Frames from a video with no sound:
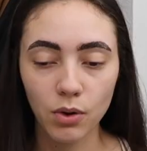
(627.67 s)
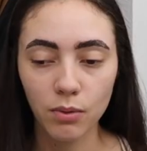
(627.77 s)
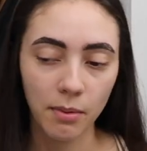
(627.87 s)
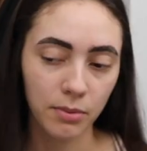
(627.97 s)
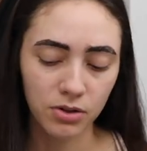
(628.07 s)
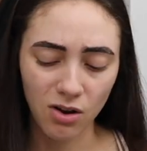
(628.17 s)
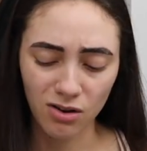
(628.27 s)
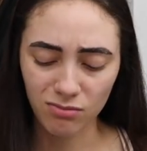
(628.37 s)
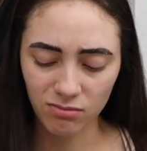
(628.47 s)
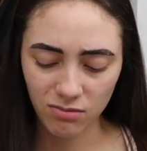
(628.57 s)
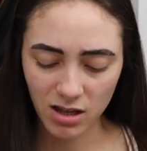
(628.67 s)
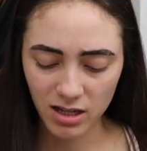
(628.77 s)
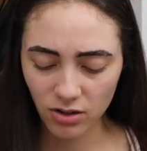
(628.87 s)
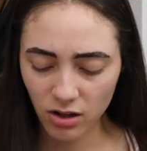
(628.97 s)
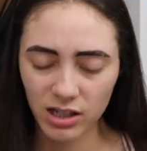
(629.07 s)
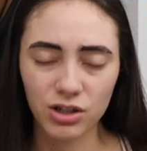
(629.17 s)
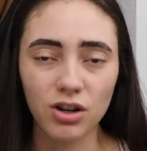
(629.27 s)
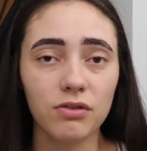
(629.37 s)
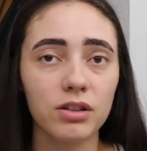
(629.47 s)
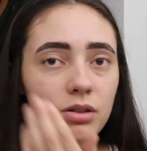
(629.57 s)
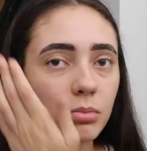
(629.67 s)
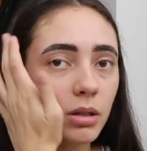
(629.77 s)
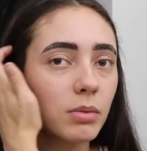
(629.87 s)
Don't remember what it's called. I think it's called like Shuffle or something,